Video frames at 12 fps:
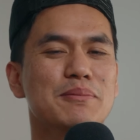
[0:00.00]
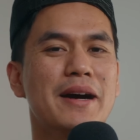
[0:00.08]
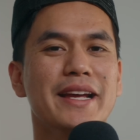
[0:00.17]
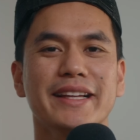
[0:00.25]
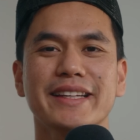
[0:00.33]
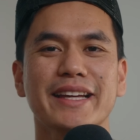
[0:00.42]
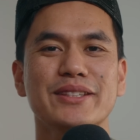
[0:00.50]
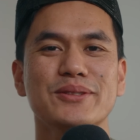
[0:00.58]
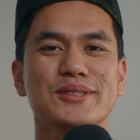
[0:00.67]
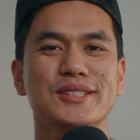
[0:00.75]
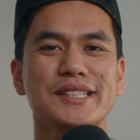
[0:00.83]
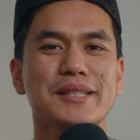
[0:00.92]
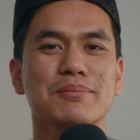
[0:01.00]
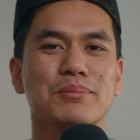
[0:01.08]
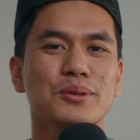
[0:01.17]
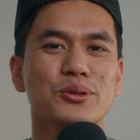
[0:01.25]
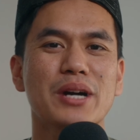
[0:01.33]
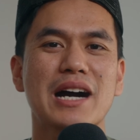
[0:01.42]
Mike and Eugene
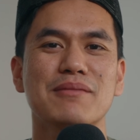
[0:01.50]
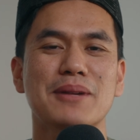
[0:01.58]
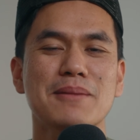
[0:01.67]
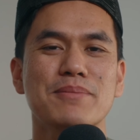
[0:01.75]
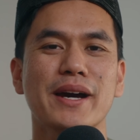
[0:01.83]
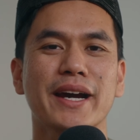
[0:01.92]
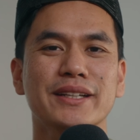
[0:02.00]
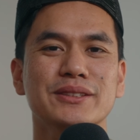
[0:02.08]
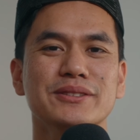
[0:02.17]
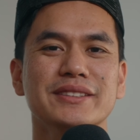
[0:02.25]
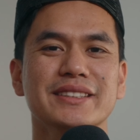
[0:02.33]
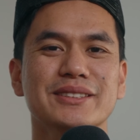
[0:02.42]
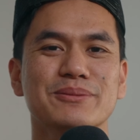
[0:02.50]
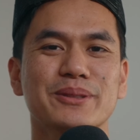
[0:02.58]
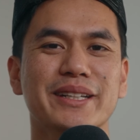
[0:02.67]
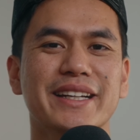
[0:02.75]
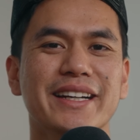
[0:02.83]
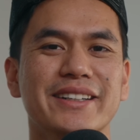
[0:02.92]
blew out my back doing this
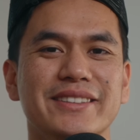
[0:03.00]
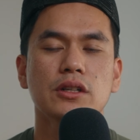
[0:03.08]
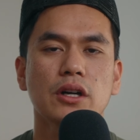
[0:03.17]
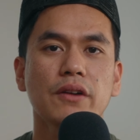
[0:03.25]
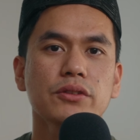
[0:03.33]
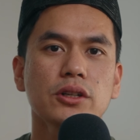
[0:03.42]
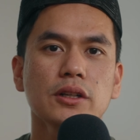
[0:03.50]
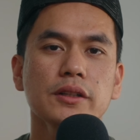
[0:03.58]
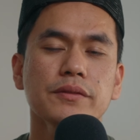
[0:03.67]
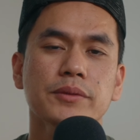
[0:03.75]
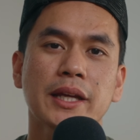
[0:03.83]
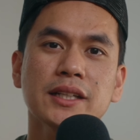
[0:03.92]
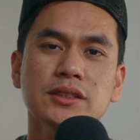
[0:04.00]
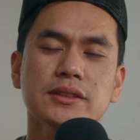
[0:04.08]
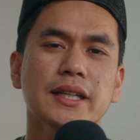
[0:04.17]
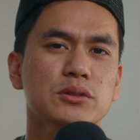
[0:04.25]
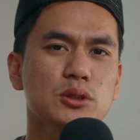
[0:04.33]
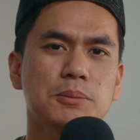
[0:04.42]
workout. Overall, the
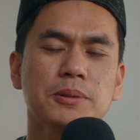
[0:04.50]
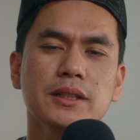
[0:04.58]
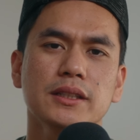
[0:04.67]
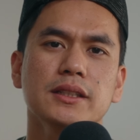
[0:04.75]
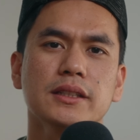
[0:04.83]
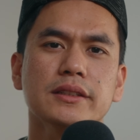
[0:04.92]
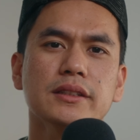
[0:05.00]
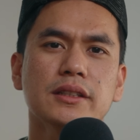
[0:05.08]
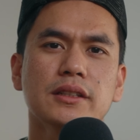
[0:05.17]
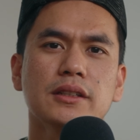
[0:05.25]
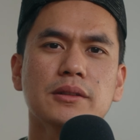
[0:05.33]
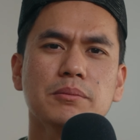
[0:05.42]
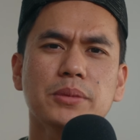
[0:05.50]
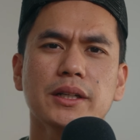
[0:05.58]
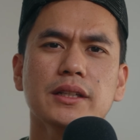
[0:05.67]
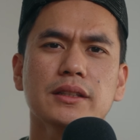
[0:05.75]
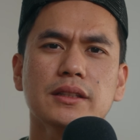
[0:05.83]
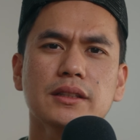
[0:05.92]
exercise was pretty good,
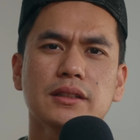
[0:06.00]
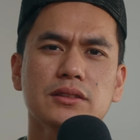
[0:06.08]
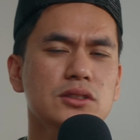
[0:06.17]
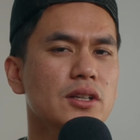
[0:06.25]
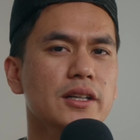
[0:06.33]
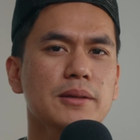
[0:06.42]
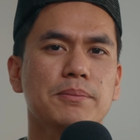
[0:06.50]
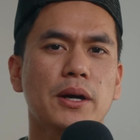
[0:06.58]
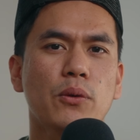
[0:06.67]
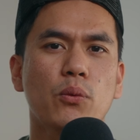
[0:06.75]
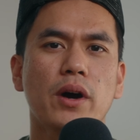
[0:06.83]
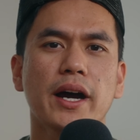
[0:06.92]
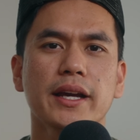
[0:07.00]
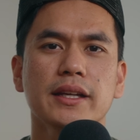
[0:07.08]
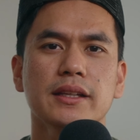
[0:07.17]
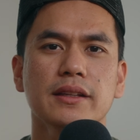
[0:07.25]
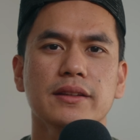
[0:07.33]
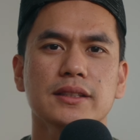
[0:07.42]
but let's talk about
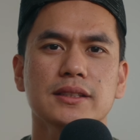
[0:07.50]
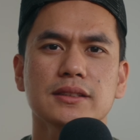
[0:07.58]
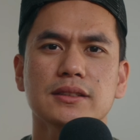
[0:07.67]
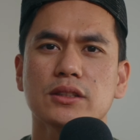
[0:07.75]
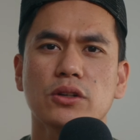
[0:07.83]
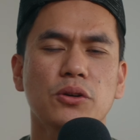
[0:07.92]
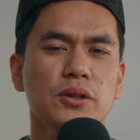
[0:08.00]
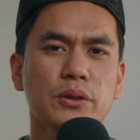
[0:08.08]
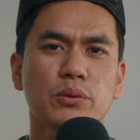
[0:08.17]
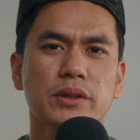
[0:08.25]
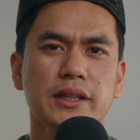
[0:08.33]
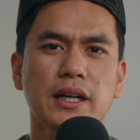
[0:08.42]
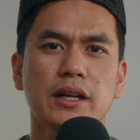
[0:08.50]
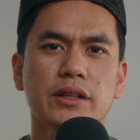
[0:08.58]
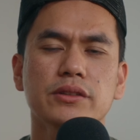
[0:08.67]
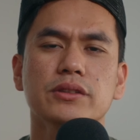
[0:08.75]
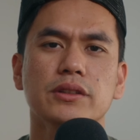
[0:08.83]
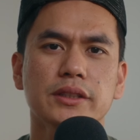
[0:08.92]
why this isn't the only
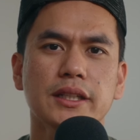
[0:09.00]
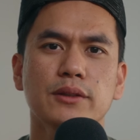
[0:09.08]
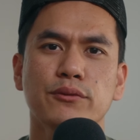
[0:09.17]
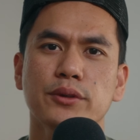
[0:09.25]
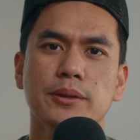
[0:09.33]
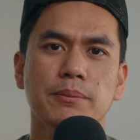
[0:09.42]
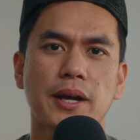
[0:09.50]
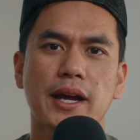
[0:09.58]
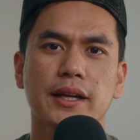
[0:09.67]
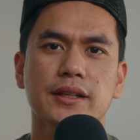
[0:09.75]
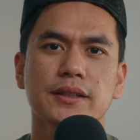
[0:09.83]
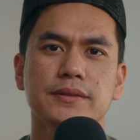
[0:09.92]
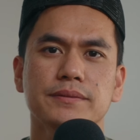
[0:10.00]
workout you'll need for your back.